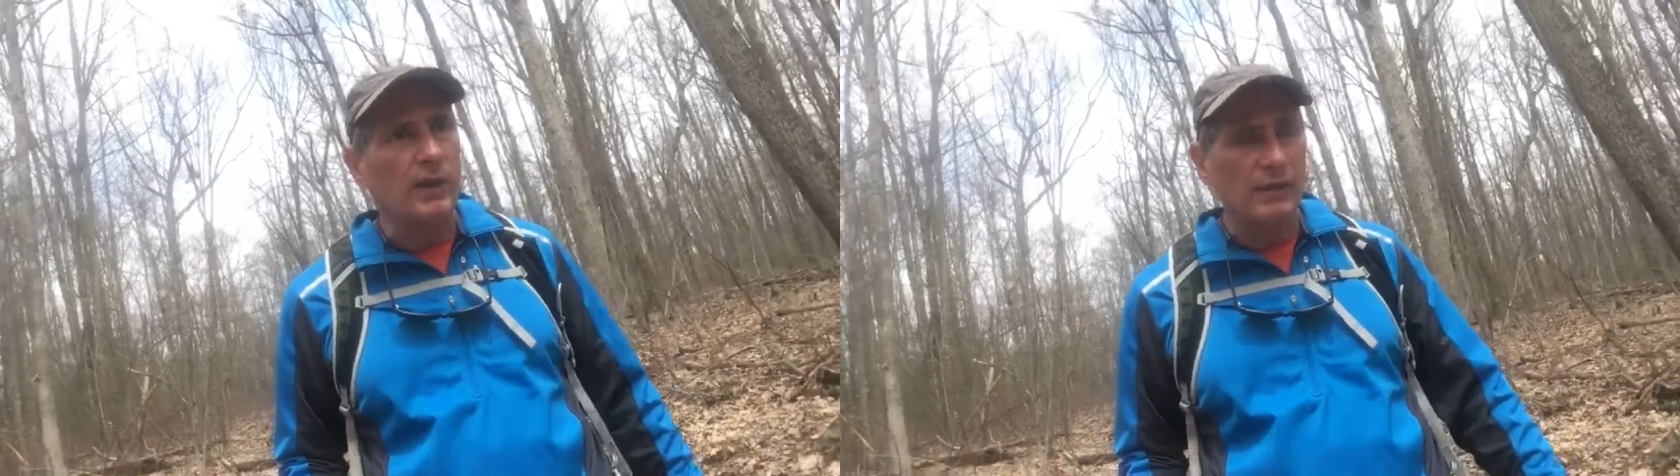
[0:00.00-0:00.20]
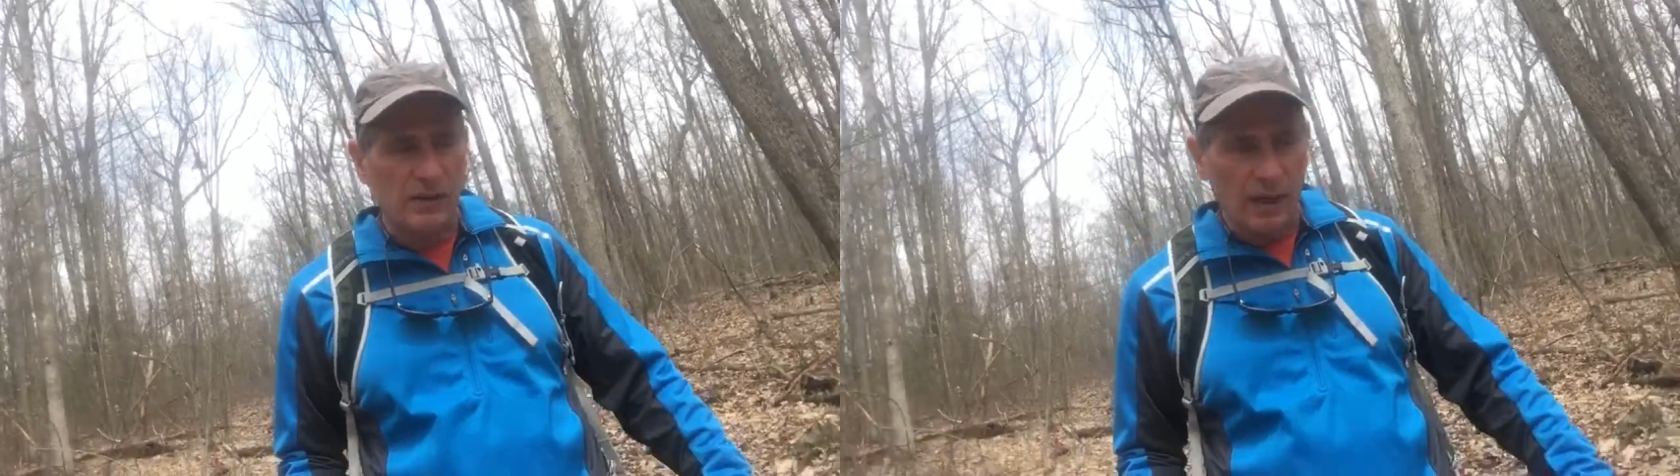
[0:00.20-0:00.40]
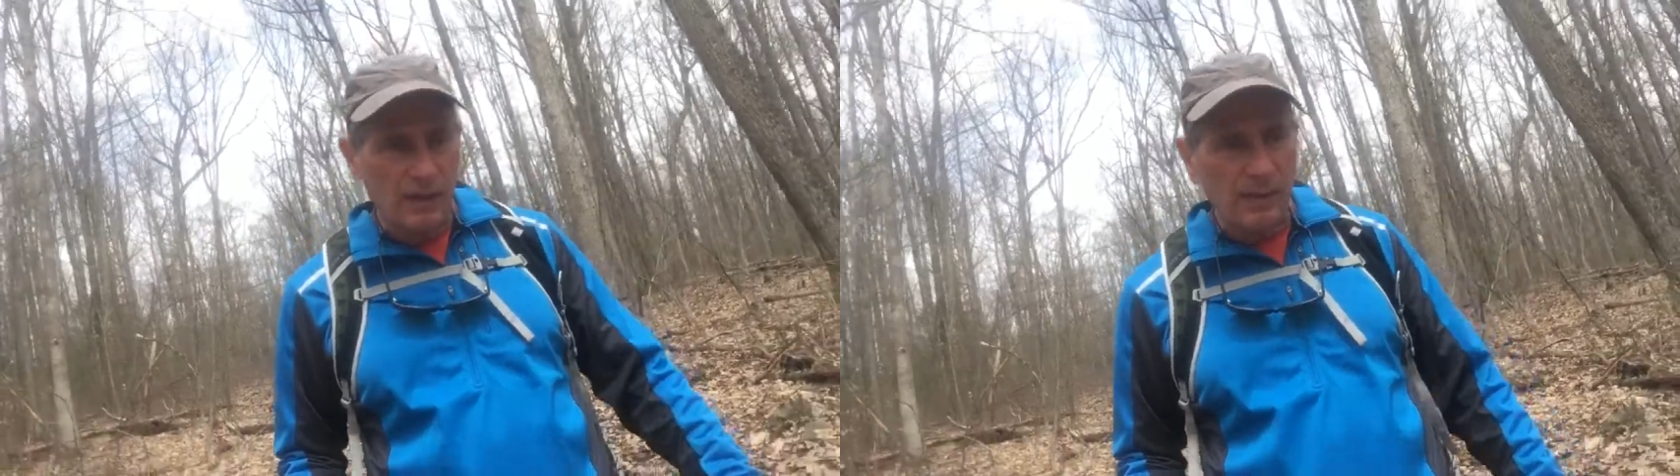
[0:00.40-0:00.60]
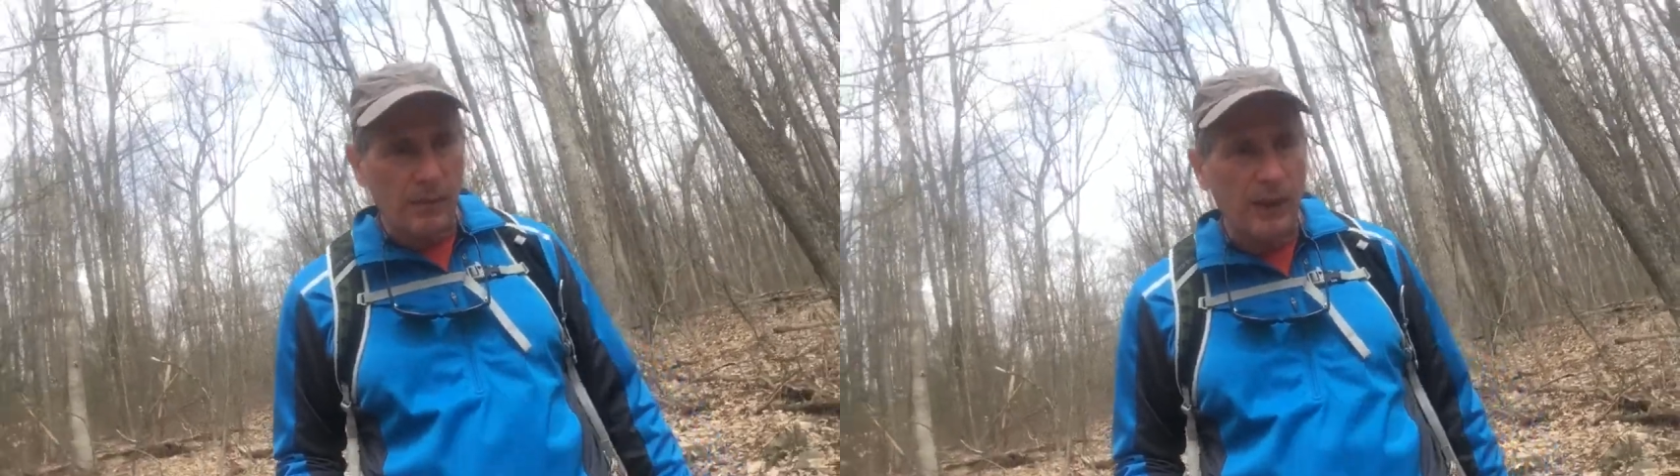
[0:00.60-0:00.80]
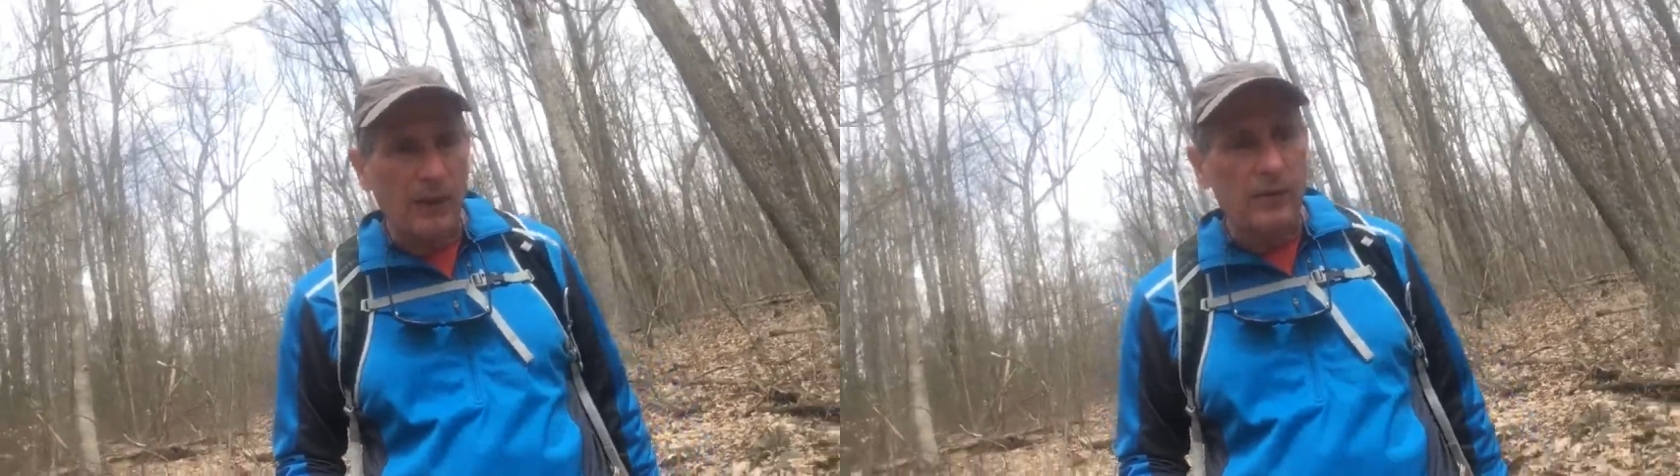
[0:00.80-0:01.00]
That's not
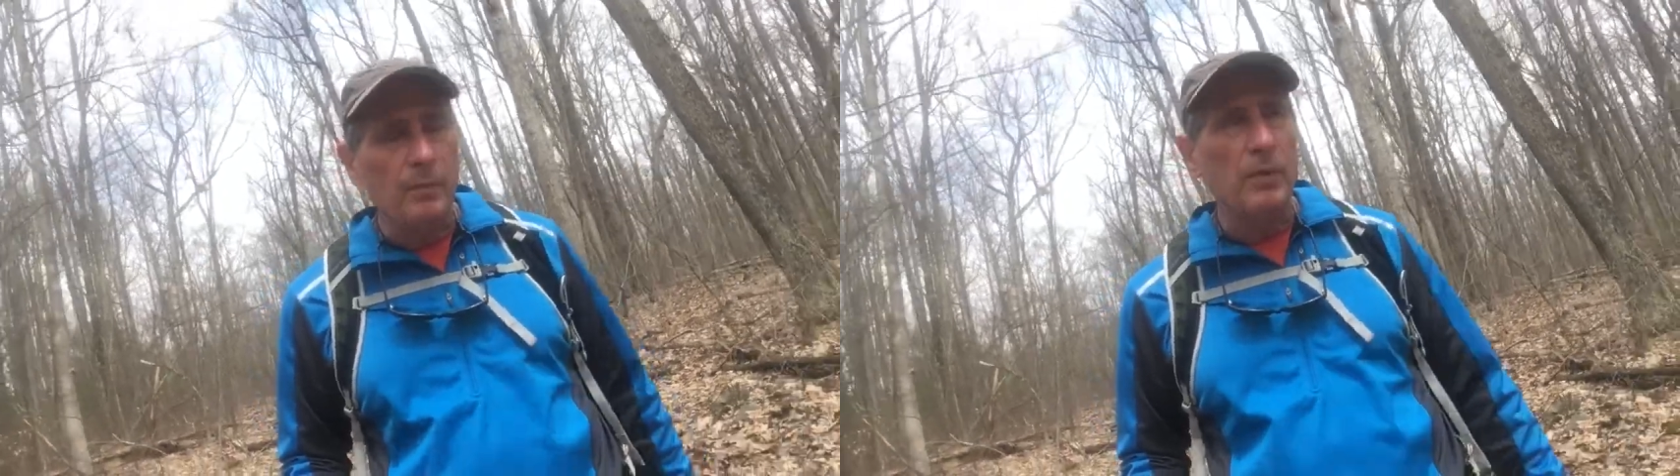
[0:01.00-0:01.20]
something I've done